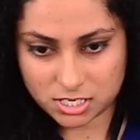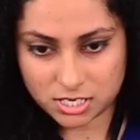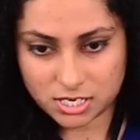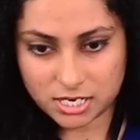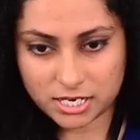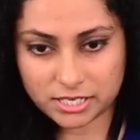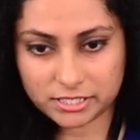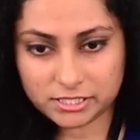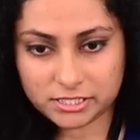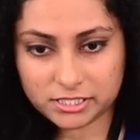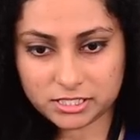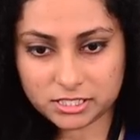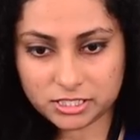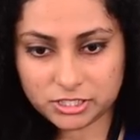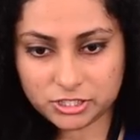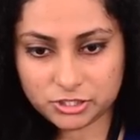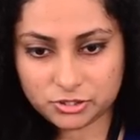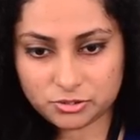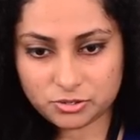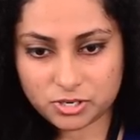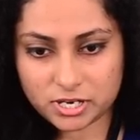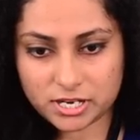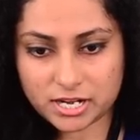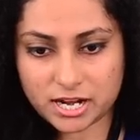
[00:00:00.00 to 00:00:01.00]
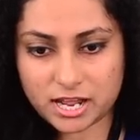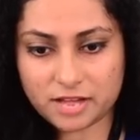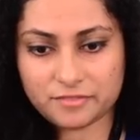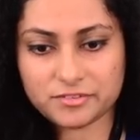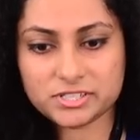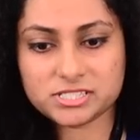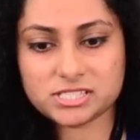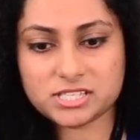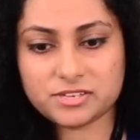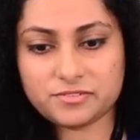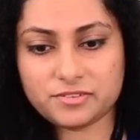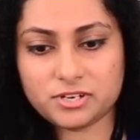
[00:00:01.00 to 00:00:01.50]
and here you are having
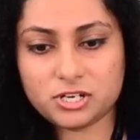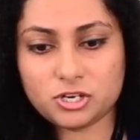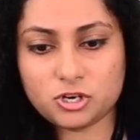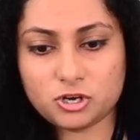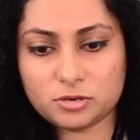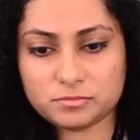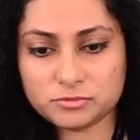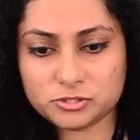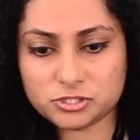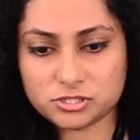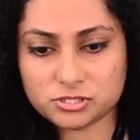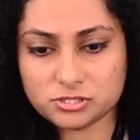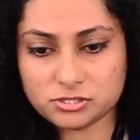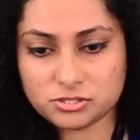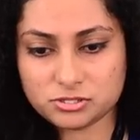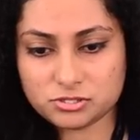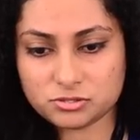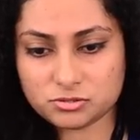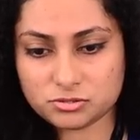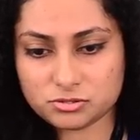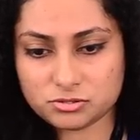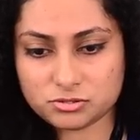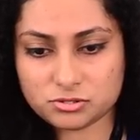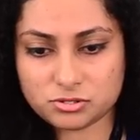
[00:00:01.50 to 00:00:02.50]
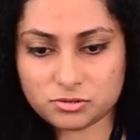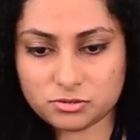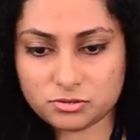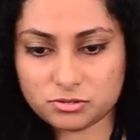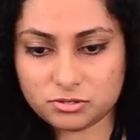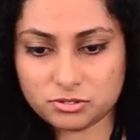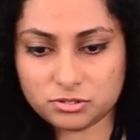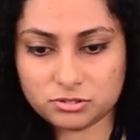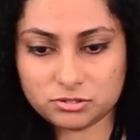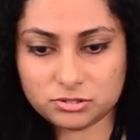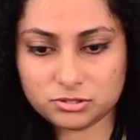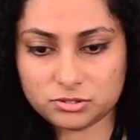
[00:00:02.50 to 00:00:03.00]
several options to
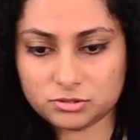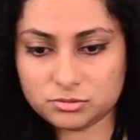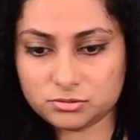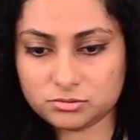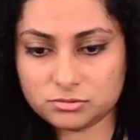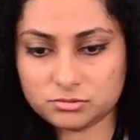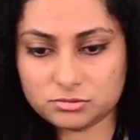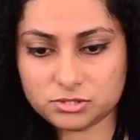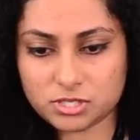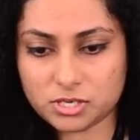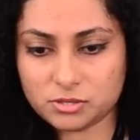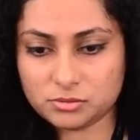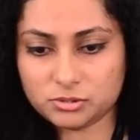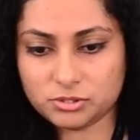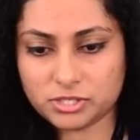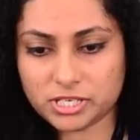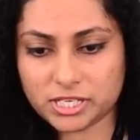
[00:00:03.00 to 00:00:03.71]
store uh, to download